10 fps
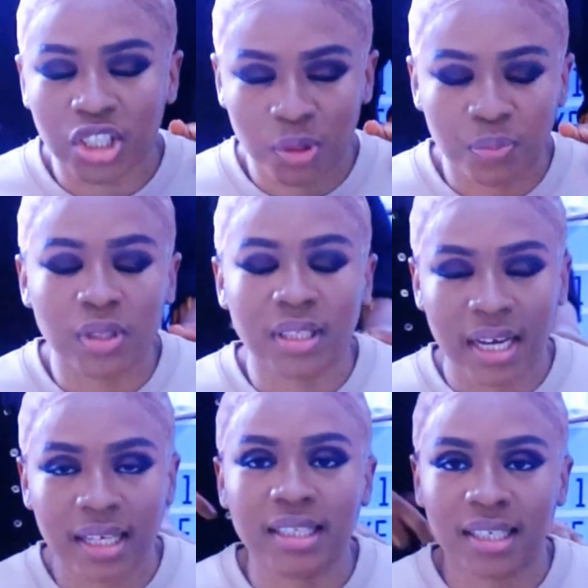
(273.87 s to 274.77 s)
Just
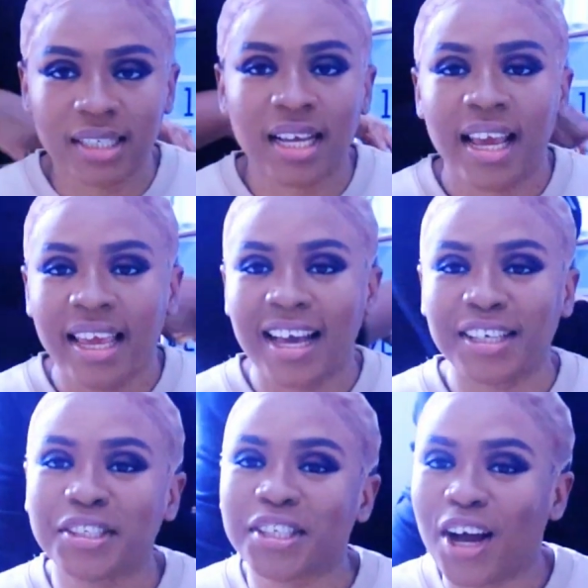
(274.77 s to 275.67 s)
protect it.
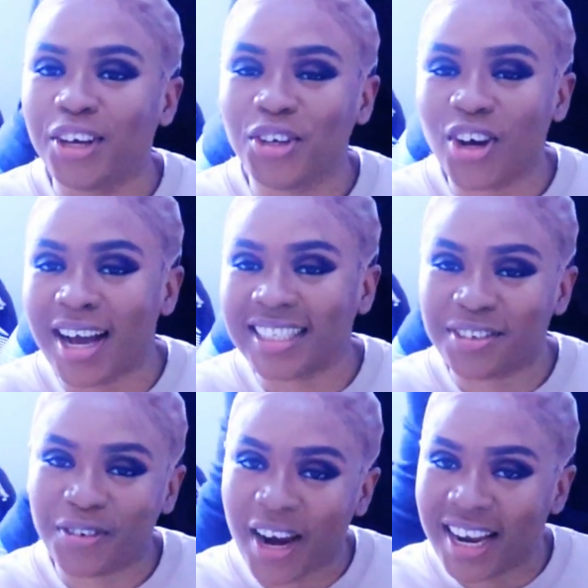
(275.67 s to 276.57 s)
Yes, so you guys
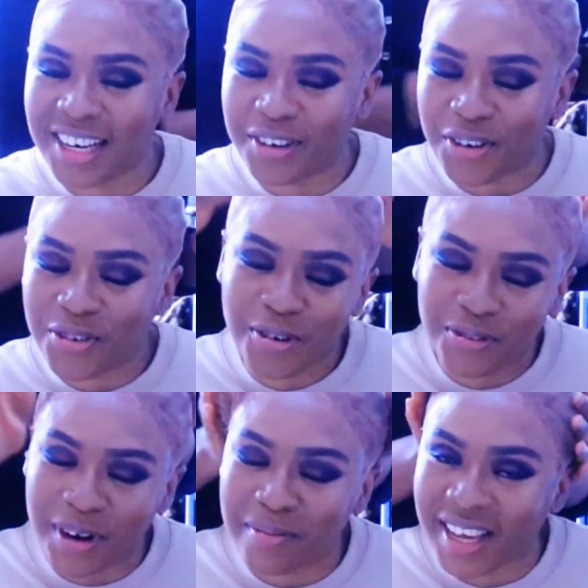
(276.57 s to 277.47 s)
have heard it all
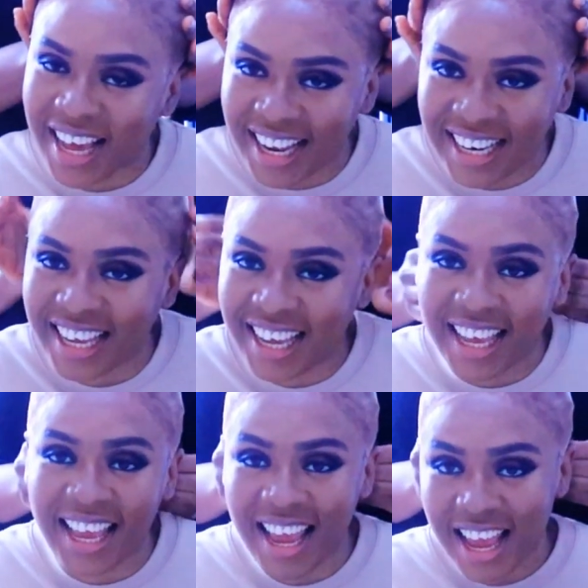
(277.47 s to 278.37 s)
from
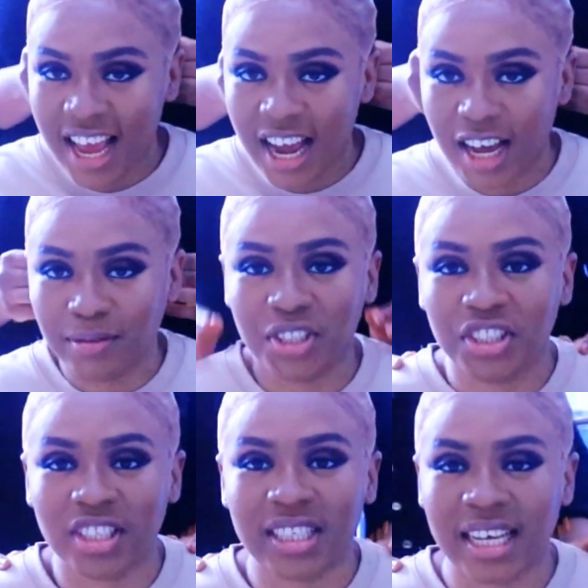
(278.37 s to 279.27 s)
Kelly.
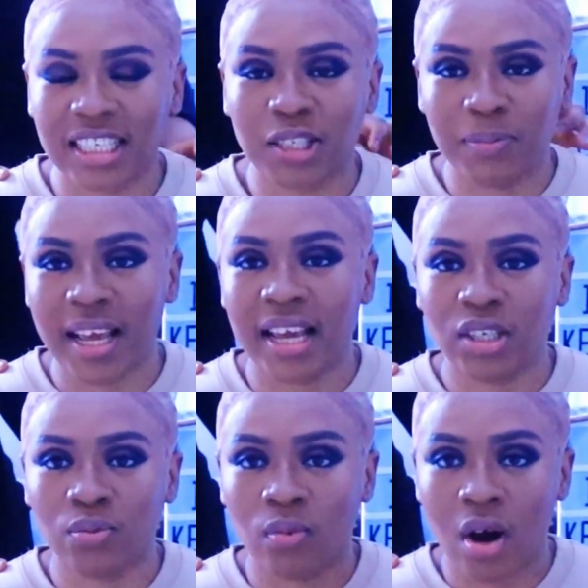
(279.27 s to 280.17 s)
She's just
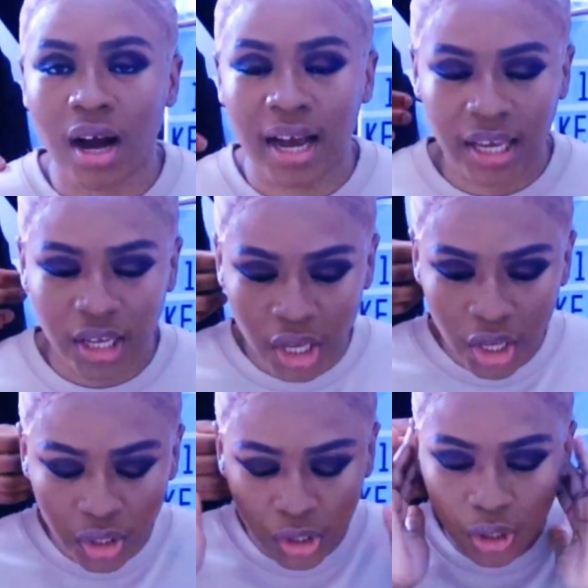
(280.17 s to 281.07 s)
explained why
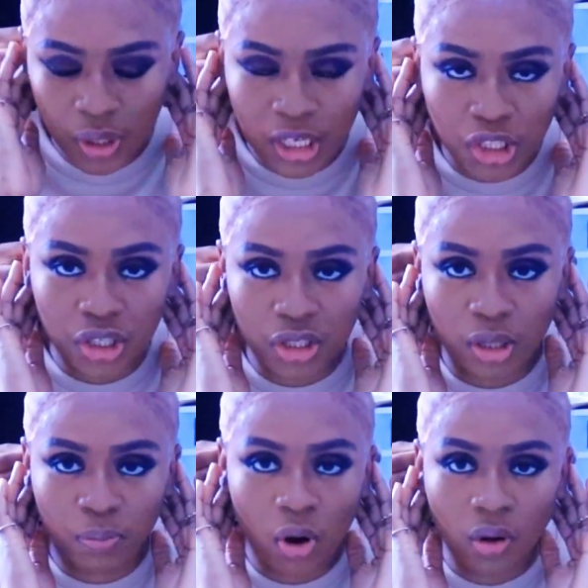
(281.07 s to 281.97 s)
you need to use
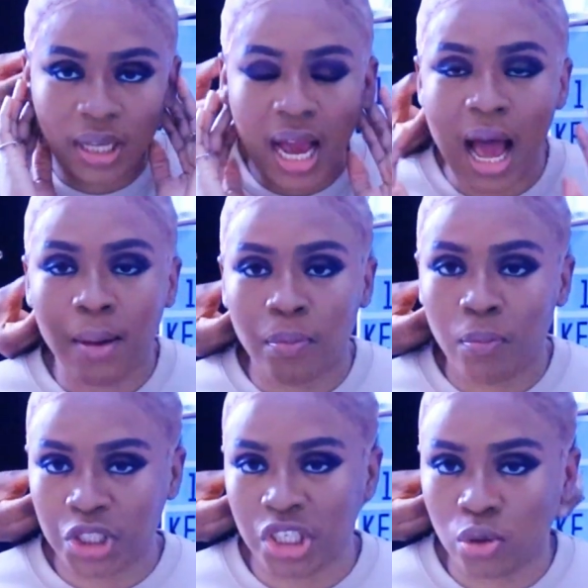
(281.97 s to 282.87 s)
the bald cap,
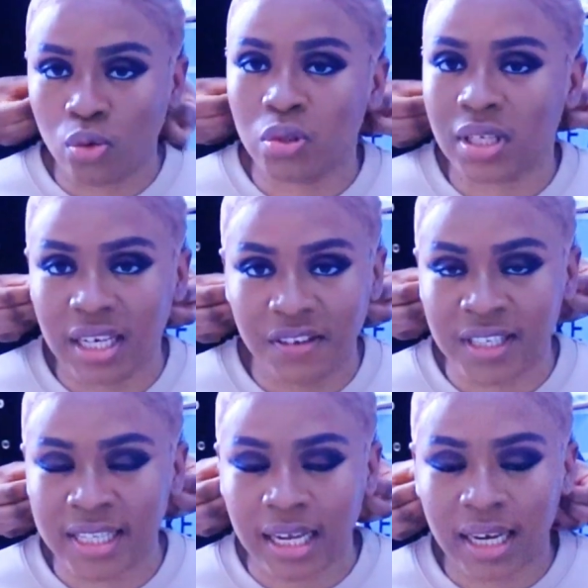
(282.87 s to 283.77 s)
but she's also
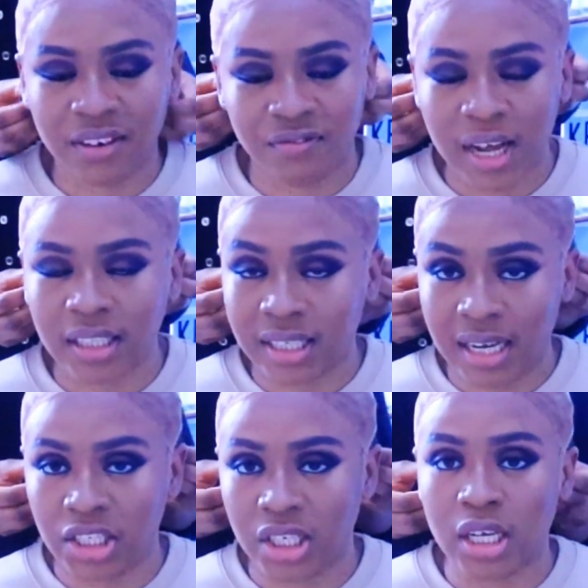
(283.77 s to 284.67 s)
listed
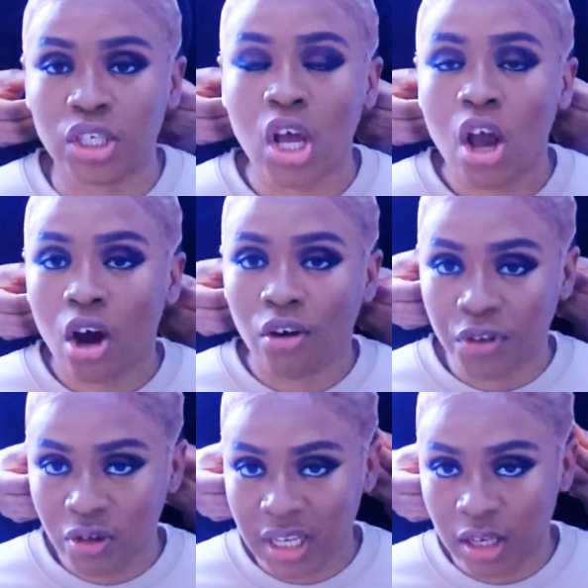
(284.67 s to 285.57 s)
advantages of
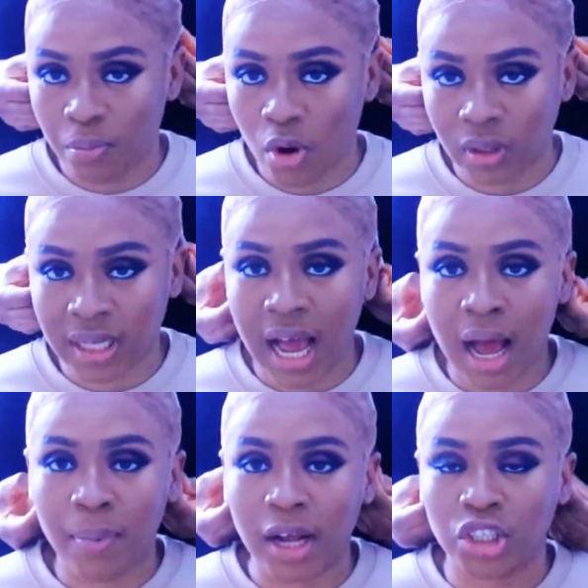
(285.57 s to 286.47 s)
using the bald
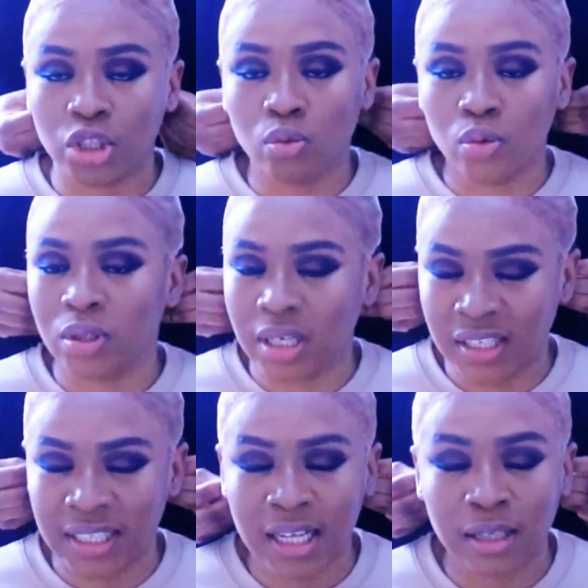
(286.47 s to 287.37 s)
cap, and she's also
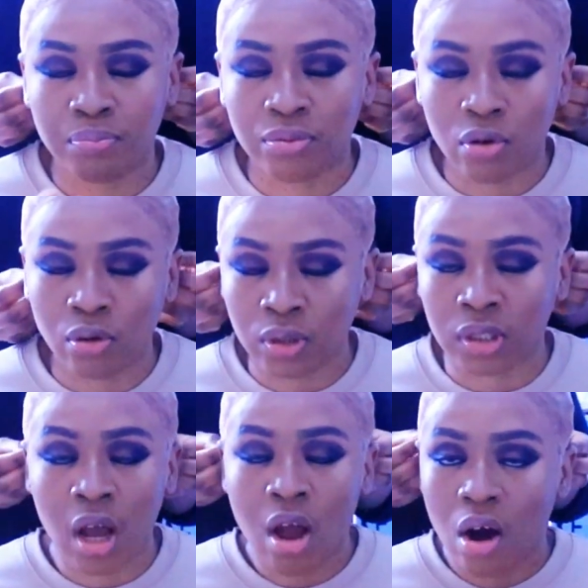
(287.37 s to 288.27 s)
listed
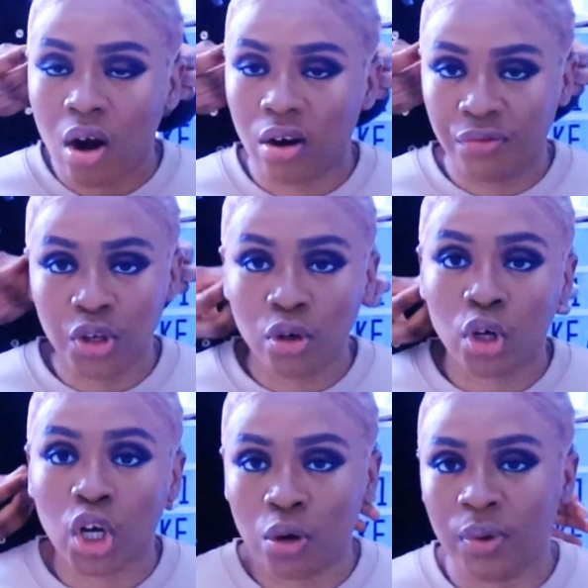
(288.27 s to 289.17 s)
pros of, you
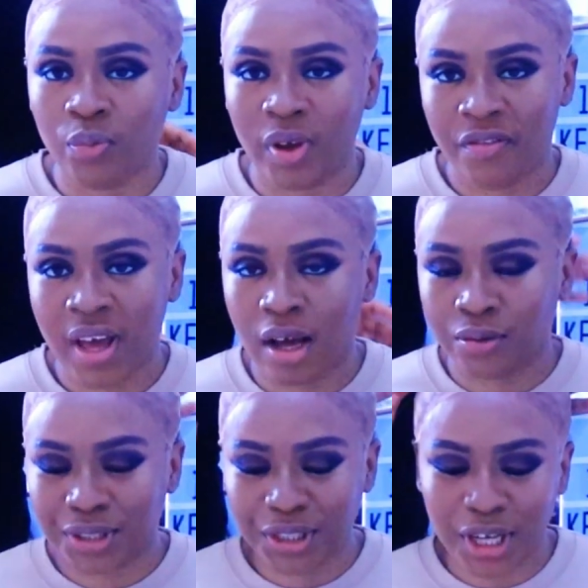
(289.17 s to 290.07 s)
know, going
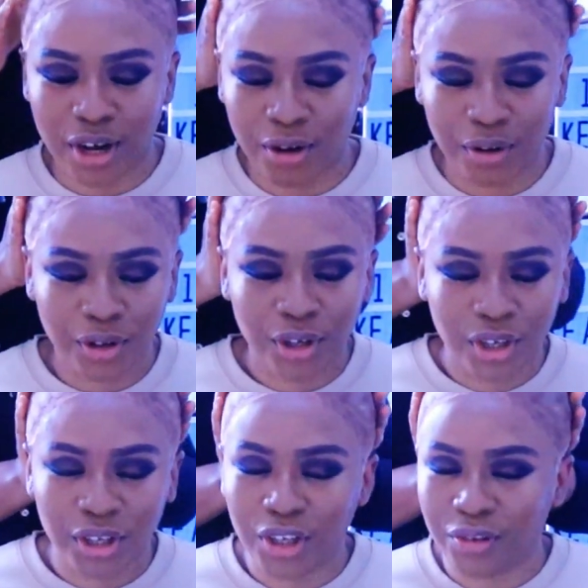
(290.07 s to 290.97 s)
without. So
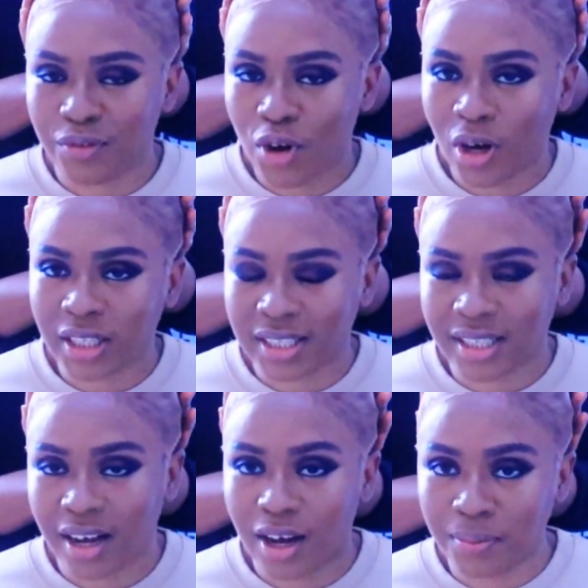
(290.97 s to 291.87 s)
you've
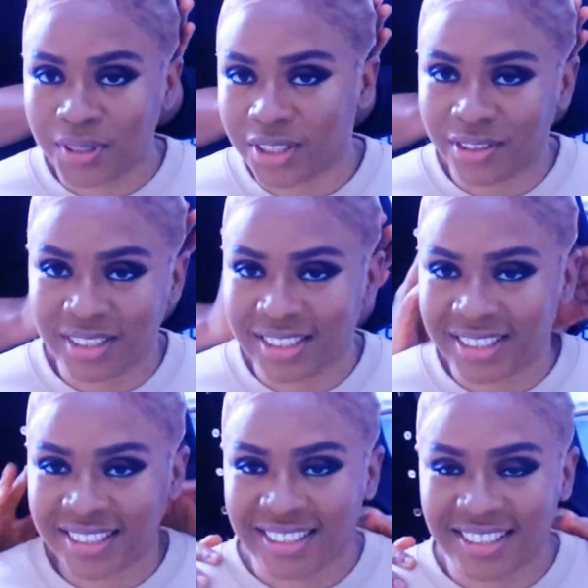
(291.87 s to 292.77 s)
got
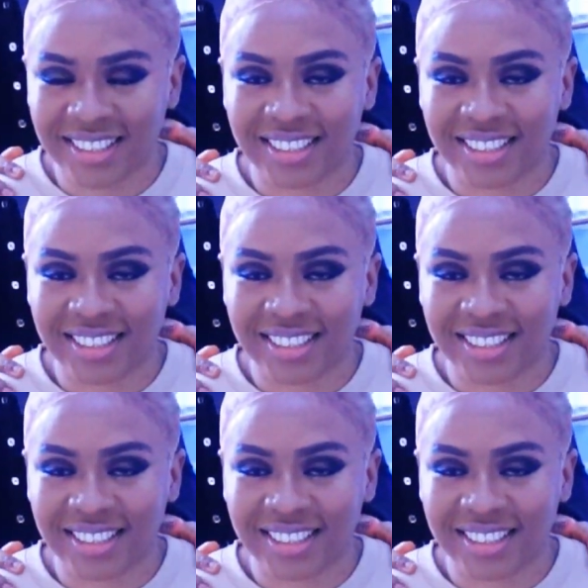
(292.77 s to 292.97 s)
options.